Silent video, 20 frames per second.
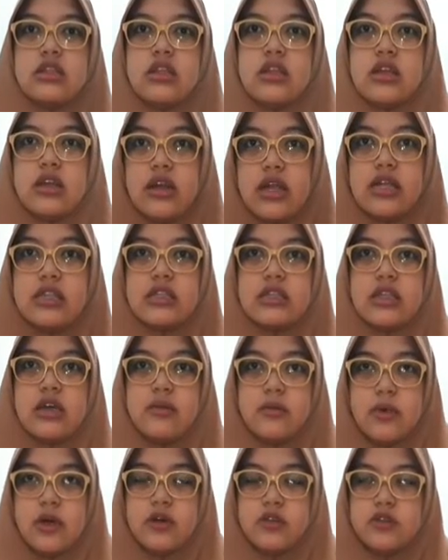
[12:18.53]
write
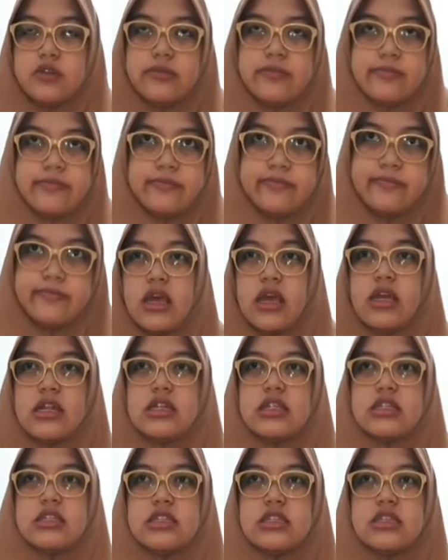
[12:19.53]
about.
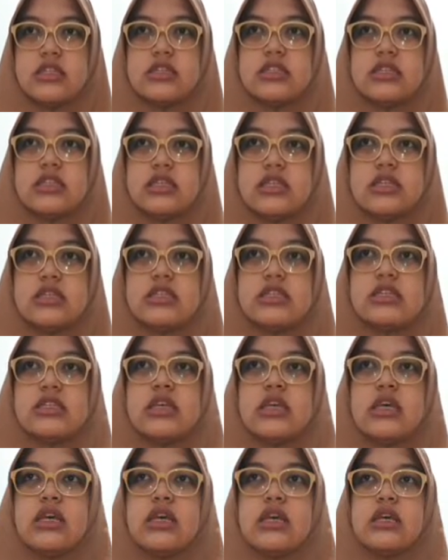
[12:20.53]
And the third is
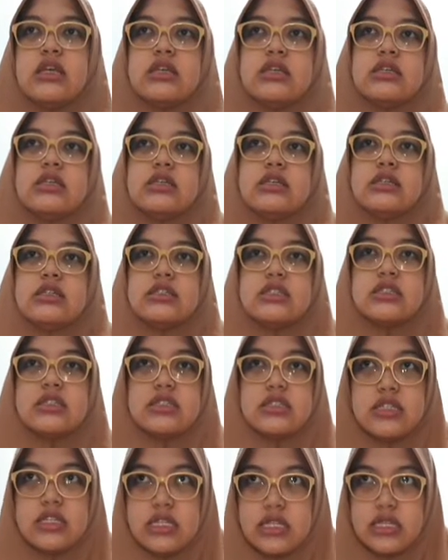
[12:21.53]

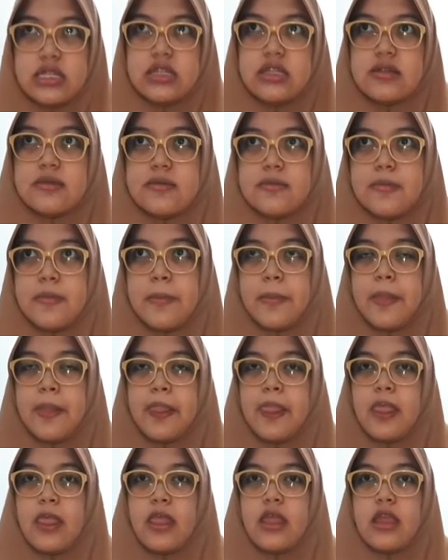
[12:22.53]
reread.
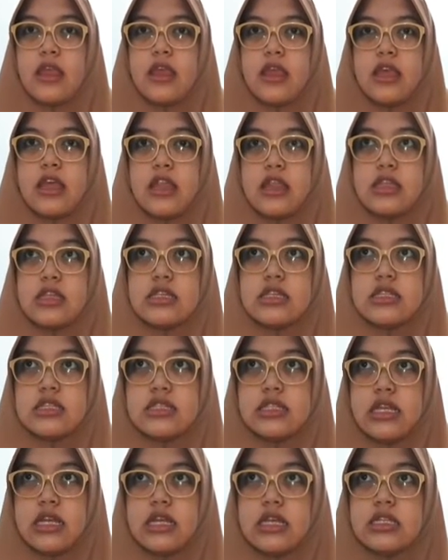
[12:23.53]
In this
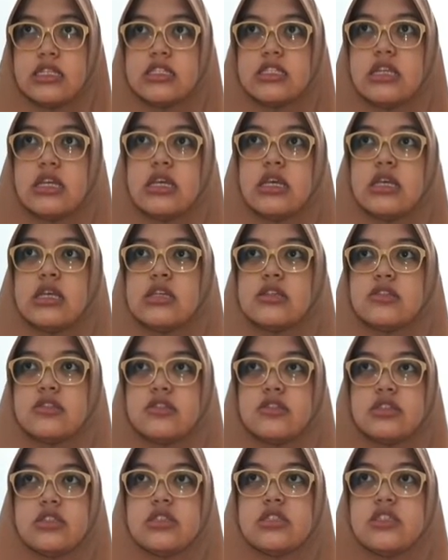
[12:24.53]
stage,
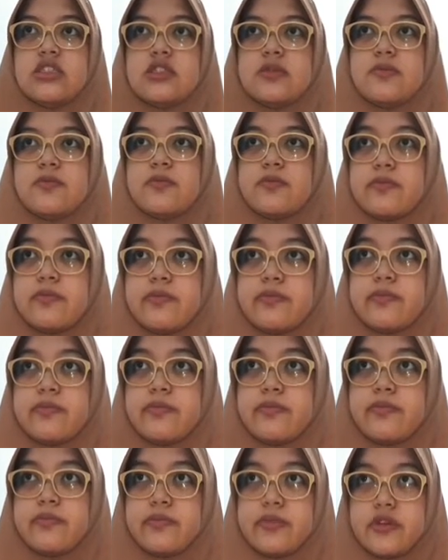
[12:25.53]
students
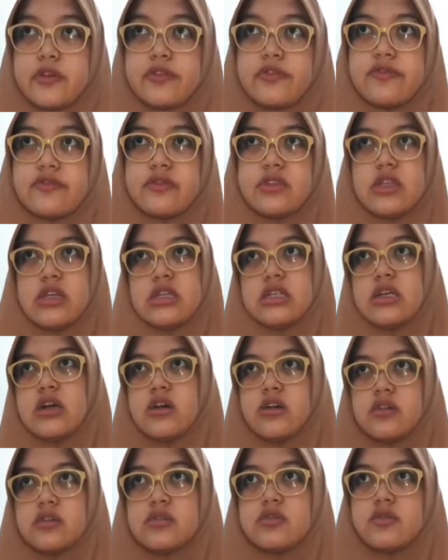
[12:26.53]
prove their
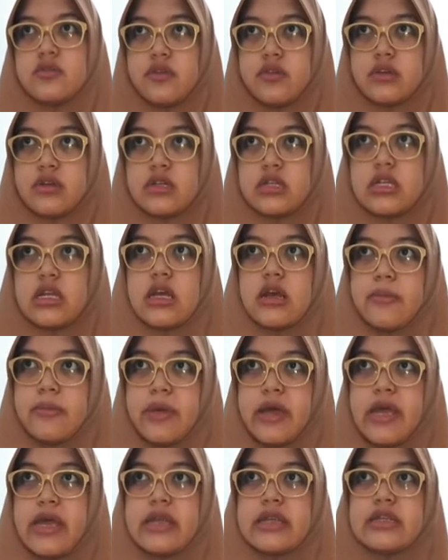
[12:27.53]
own work
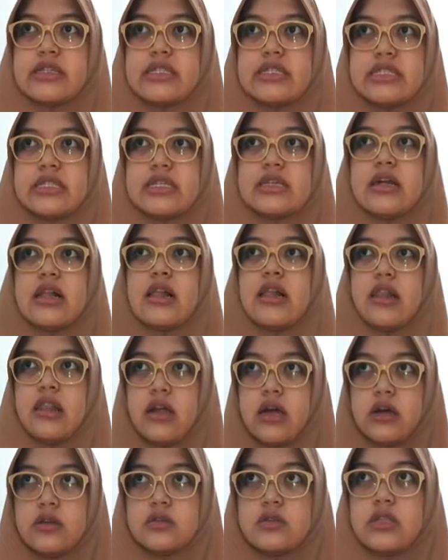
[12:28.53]
by reading
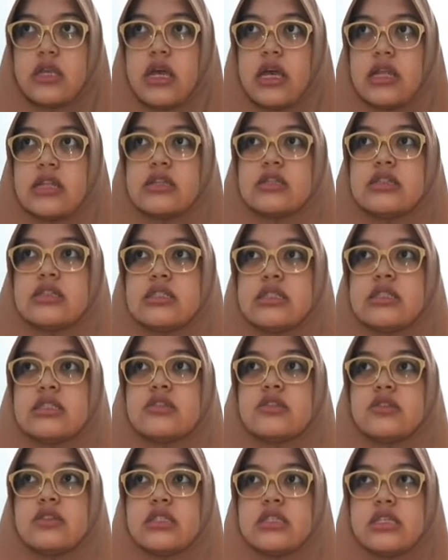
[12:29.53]
aloud and reading
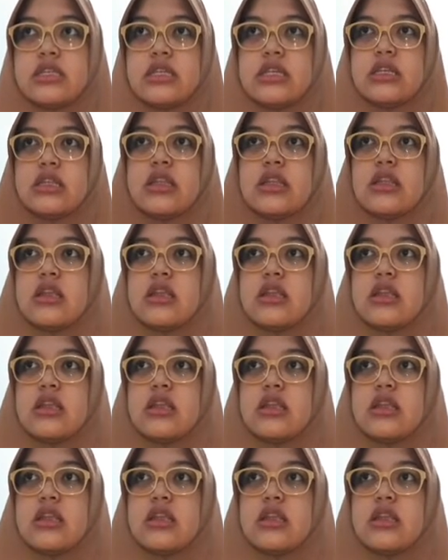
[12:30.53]
to see